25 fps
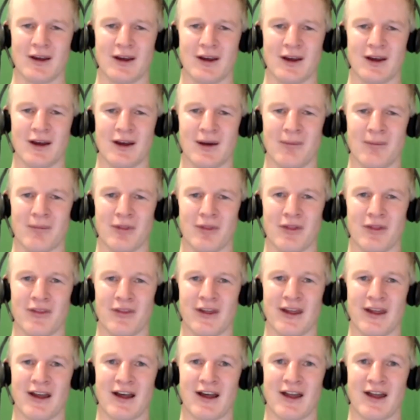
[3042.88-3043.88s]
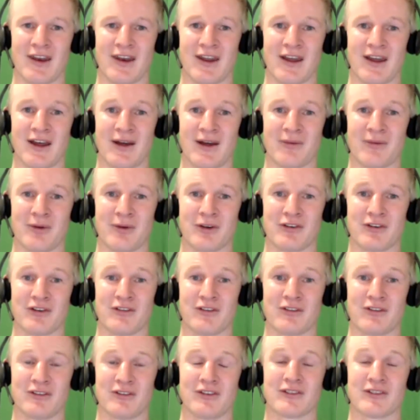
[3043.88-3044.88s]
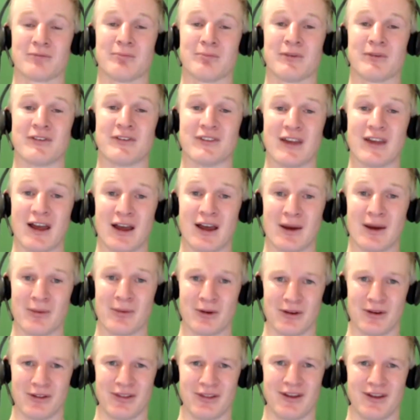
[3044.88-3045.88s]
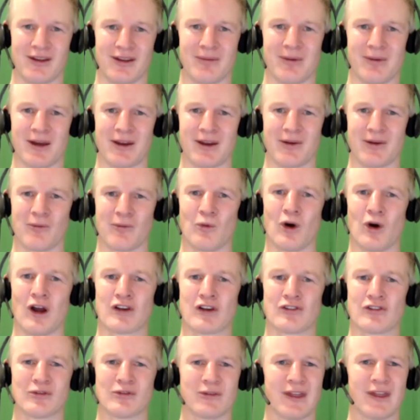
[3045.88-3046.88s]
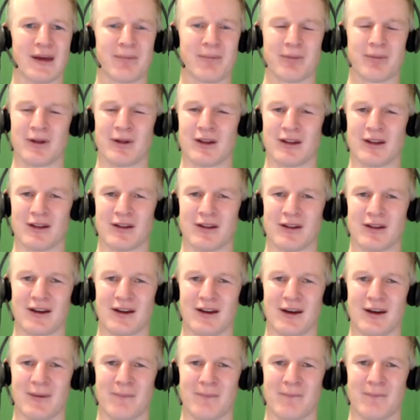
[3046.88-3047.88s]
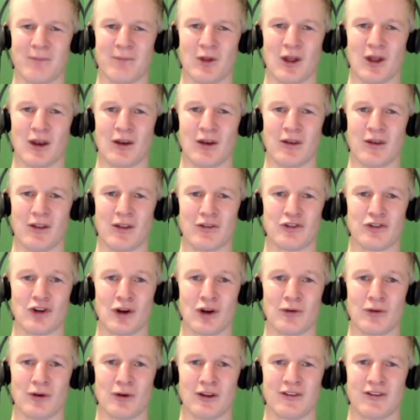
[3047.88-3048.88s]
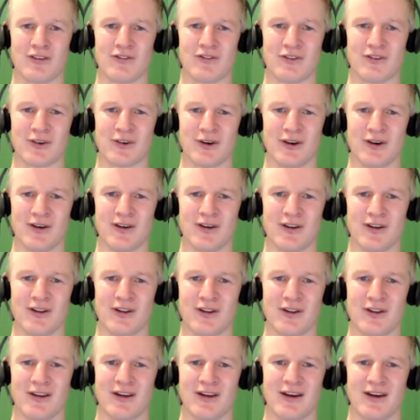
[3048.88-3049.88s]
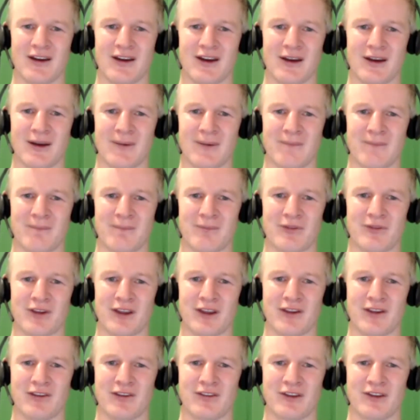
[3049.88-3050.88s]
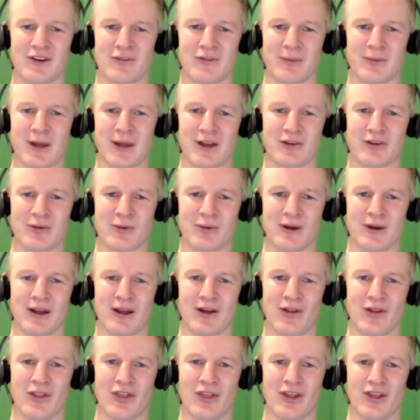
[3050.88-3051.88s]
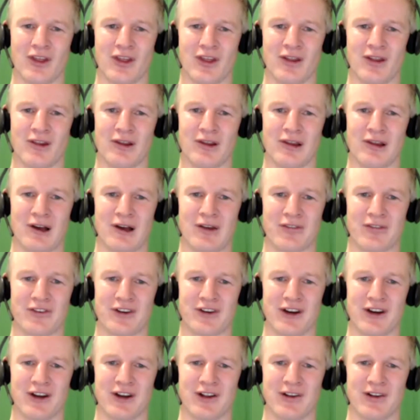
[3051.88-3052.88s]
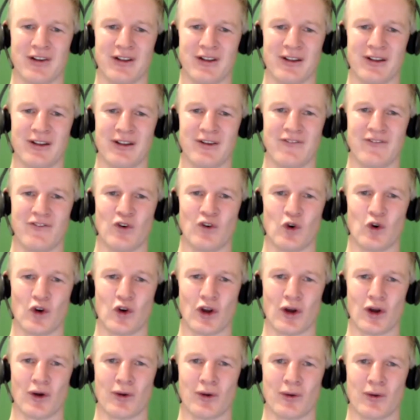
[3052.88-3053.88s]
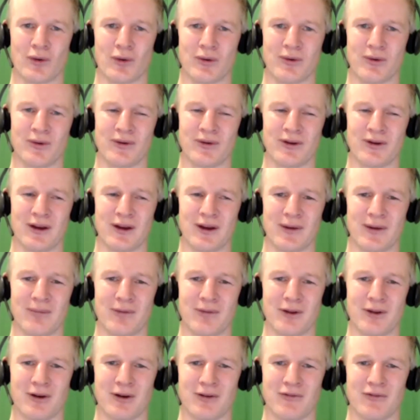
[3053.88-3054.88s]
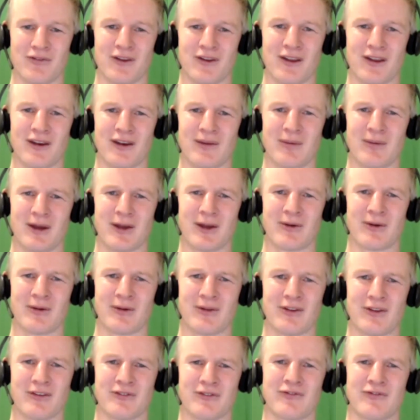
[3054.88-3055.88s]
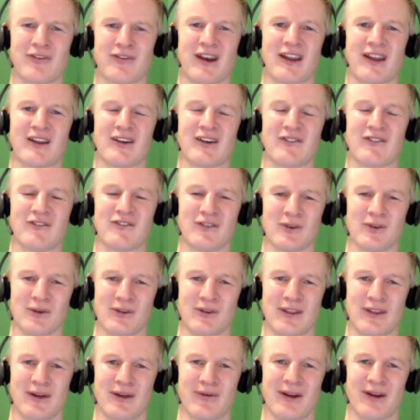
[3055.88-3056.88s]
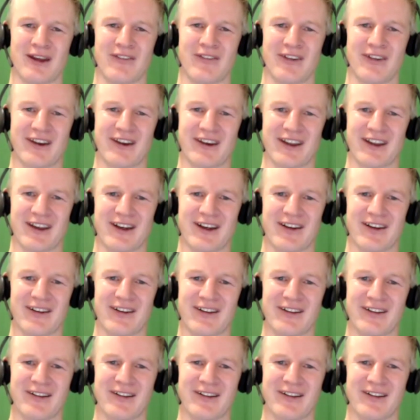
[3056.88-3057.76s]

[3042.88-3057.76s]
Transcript: um, than they are now, which is just bizarre when you think about it. Why should that be? Um, and there's no reason for it. Um, take yourself back to a healthy lifestyle. Forgo, um, you know, forget about all this franken food that we're having now.